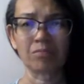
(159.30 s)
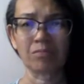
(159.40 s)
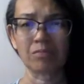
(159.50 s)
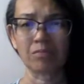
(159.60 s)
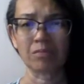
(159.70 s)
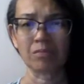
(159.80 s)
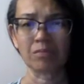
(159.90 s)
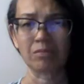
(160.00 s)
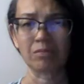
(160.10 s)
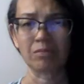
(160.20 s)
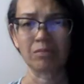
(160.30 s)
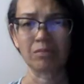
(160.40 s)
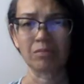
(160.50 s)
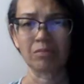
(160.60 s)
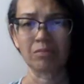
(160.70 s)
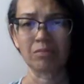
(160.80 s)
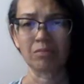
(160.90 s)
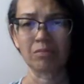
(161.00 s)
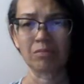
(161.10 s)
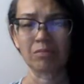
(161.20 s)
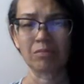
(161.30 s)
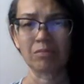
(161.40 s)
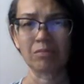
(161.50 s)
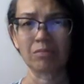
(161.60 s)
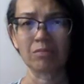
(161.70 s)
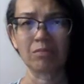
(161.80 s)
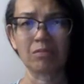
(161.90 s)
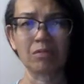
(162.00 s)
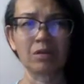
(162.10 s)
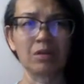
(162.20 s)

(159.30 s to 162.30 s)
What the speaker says: [no speech]